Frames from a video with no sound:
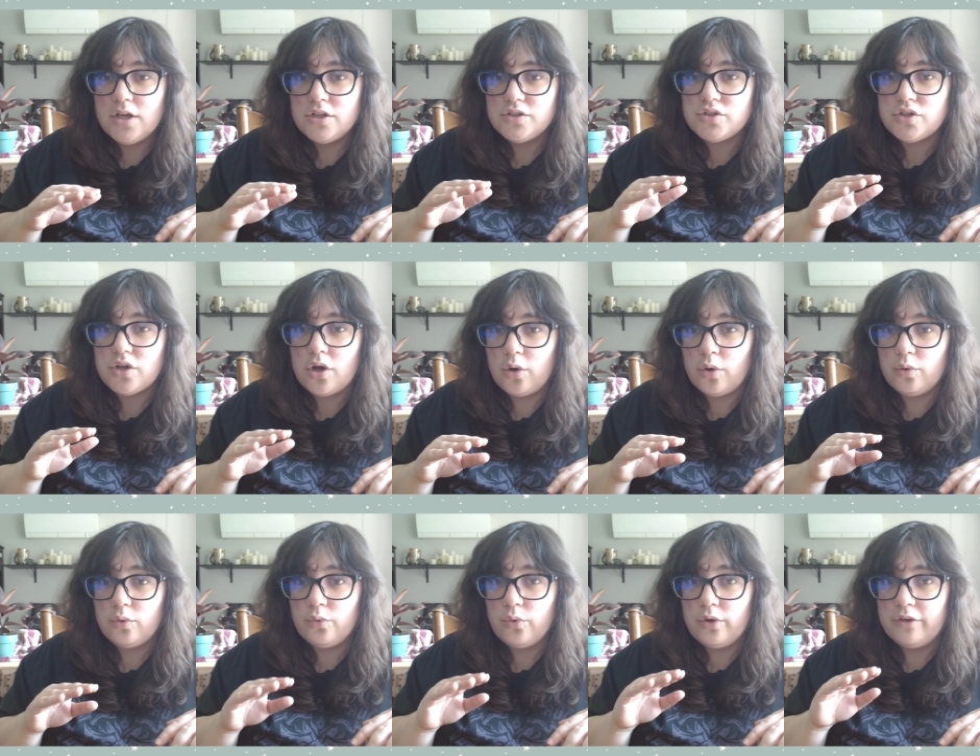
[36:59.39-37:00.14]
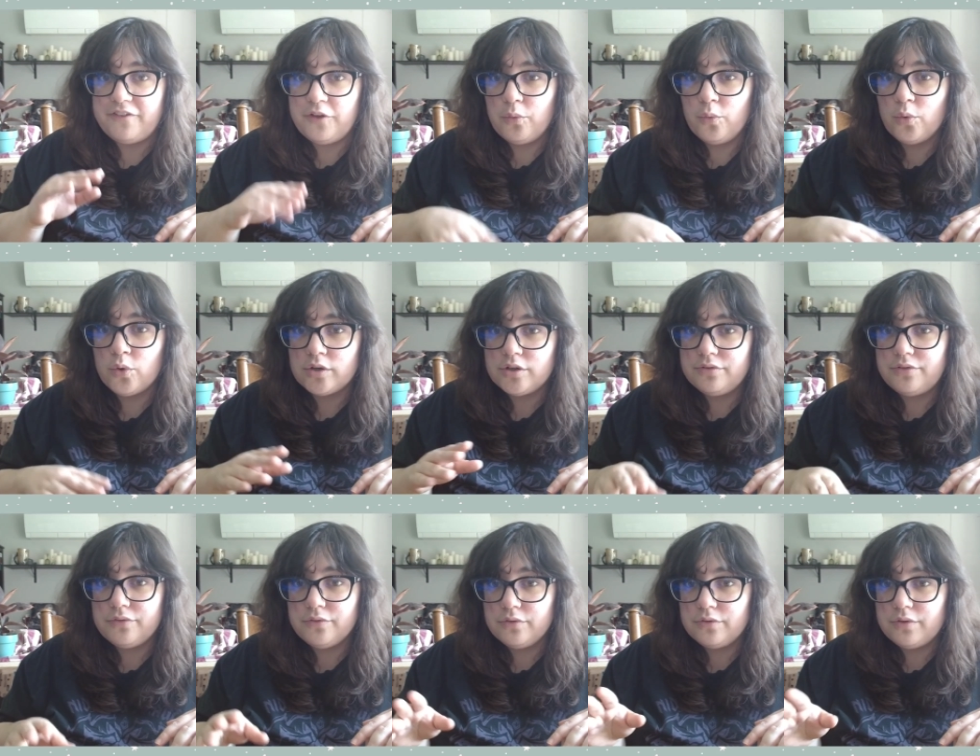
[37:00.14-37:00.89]
So if you
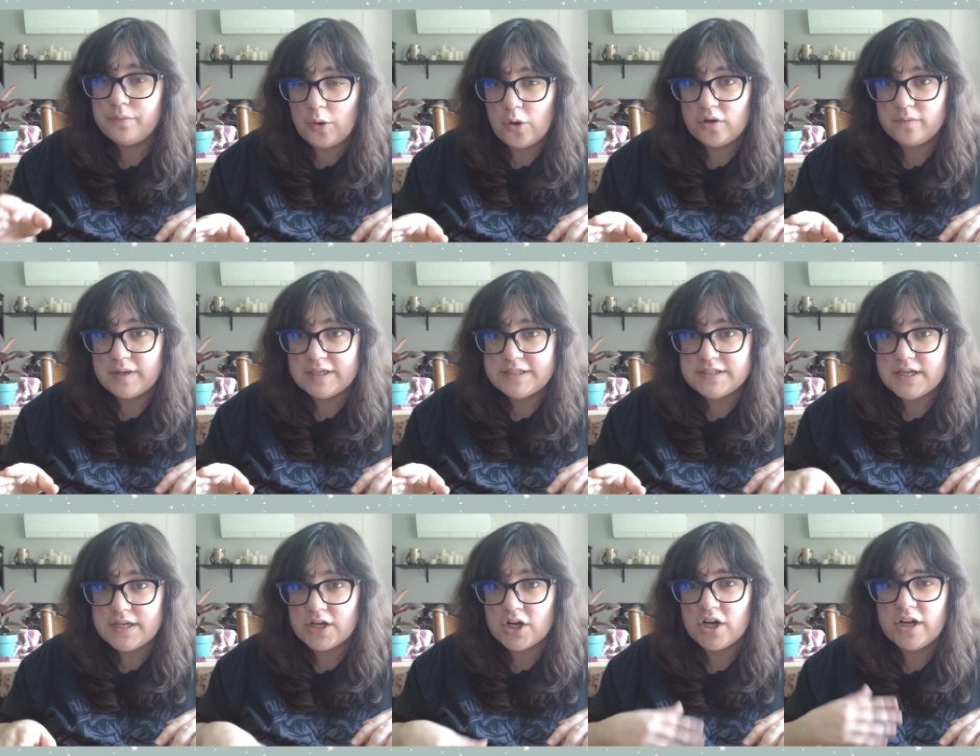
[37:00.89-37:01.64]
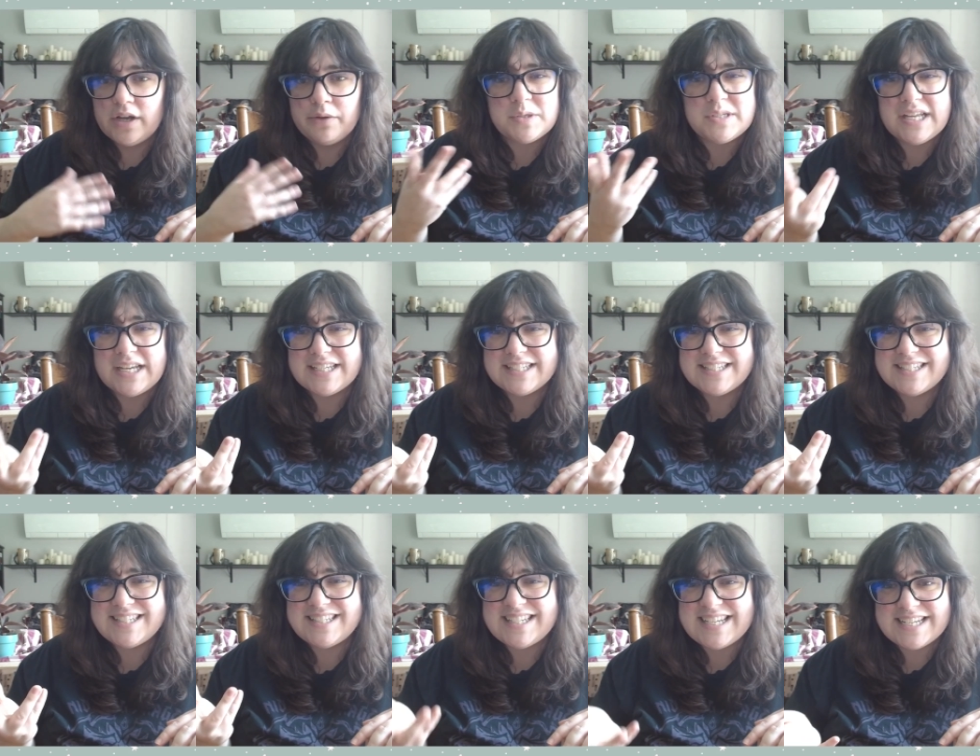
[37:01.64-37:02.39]
ordered through the Pokemon Center, it was like
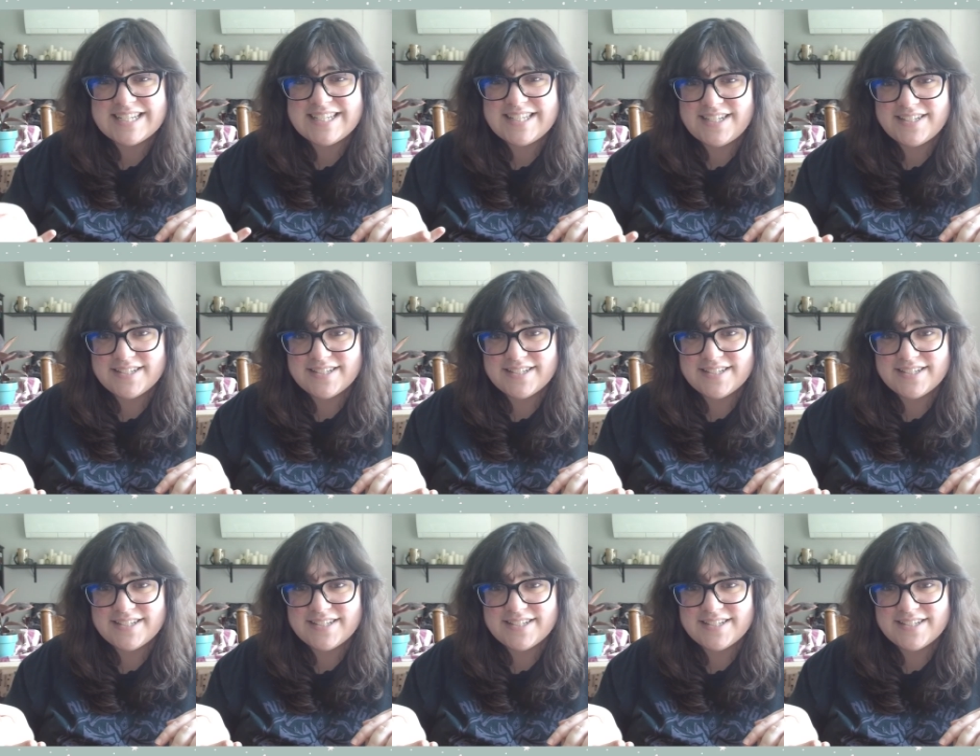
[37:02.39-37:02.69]
$60 to